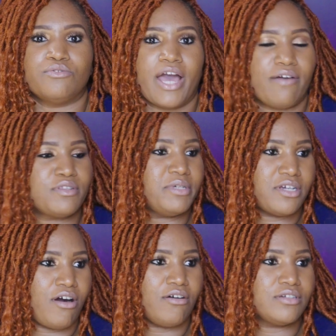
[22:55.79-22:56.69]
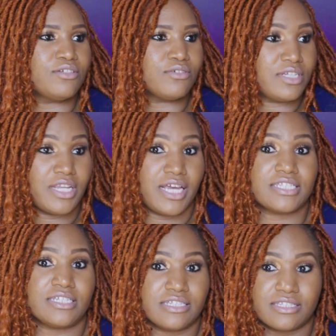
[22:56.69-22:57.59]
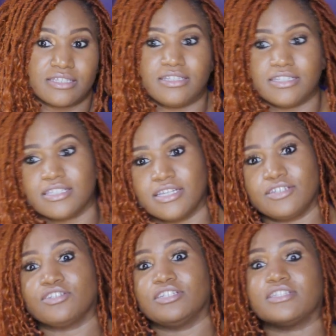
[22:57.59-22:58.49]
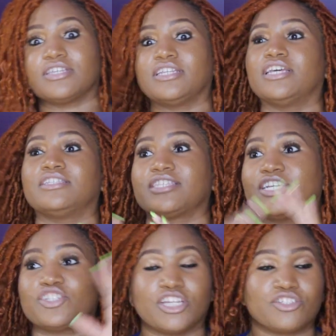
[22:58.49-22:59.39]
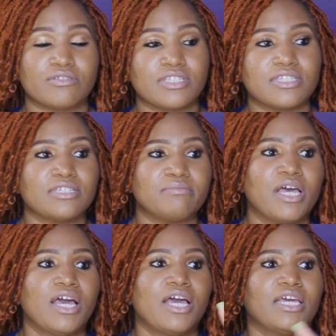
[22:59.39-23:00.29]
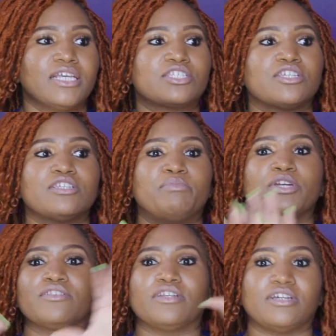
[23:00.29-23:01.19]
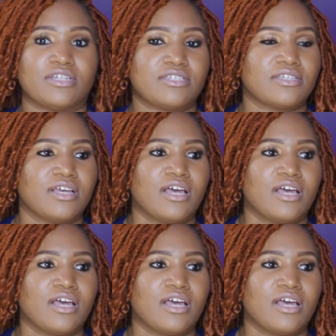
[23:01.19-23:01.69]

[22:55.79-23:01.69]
have to be called in order to last in this educational system. It's bigger than us.